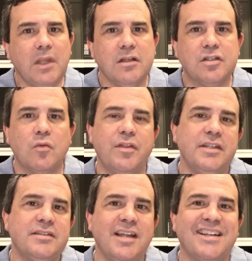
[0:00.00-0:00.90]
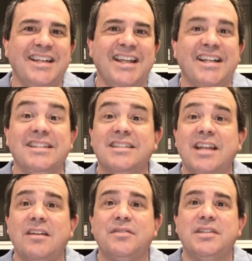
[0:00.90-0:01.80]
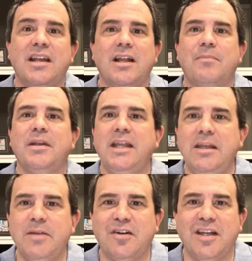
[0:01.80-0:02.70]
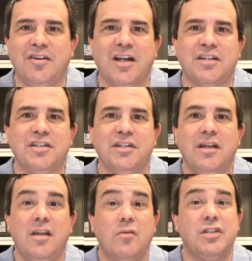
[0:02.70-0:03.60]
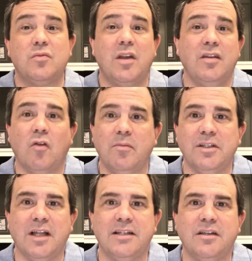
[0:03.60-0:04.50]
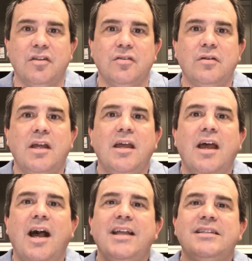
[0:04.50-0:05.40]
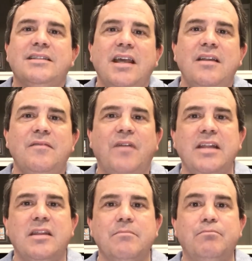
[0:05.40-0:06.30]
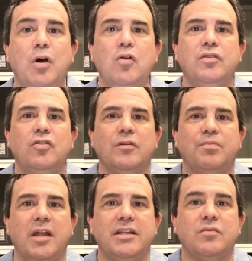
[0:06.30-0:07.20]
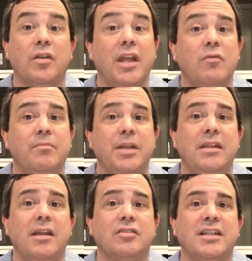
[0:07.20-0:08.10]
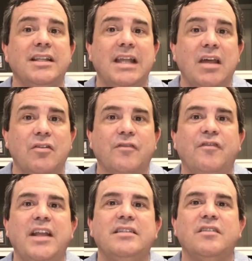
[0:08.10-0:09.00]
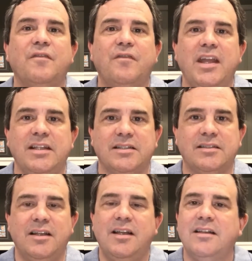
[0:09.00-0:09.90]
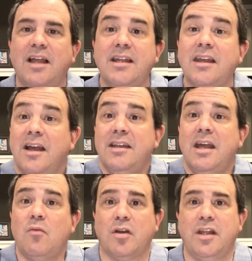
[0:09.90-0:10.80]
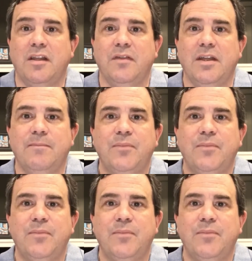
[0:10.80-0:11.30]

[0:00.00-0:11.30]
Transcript: So with this technique, instead of setting up an email introduction, which is what I normally like to do, I instead invite them both to a place where they would be there together face to face, like a networking event.